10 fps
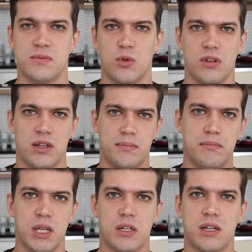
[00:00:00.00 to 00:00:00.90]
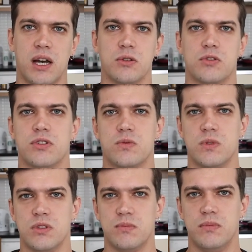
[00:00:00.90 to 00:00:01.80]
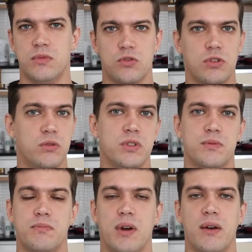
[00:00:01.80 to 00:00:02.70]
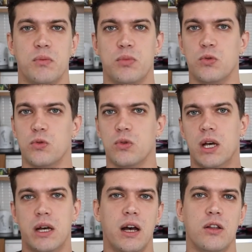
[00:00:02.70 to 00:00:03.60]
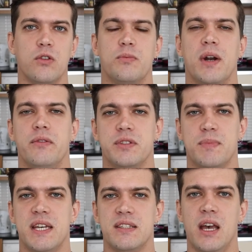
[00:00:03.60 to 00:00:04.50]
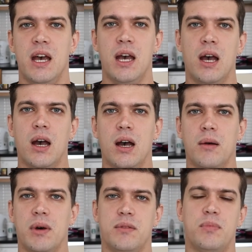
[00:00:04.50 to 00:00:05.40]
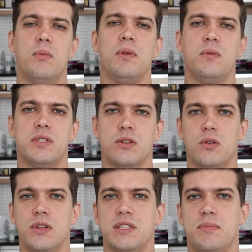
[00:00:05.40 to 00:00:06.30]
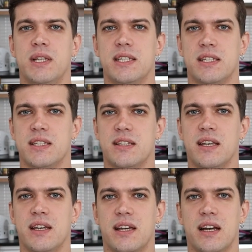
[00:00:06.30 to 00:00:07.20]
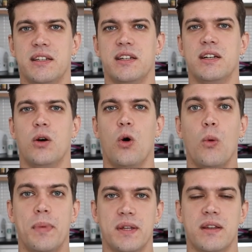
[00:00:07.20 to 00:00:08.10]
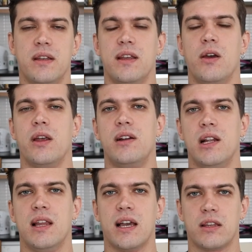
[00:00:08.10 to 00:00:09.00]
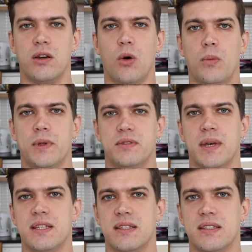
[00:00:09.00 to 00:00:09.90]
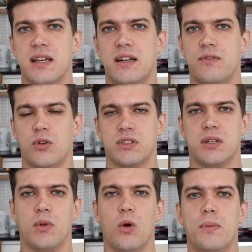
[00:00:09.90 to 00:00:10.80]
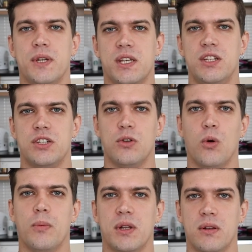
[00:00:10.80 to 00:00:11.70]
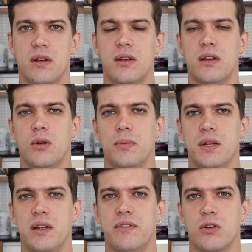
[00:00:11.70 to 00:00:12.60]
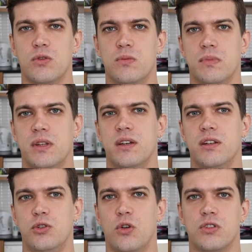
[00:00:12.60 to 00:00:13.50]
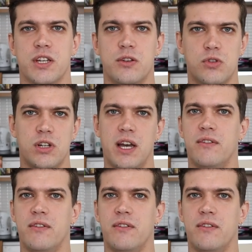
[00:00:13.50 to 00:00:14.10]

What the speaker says: is more like big houses with usually with private pool, a lot of private space. But the problem with all these places, they kind of open. They really like the open spaces there. For example, open kitchen, open living room. The doors I usually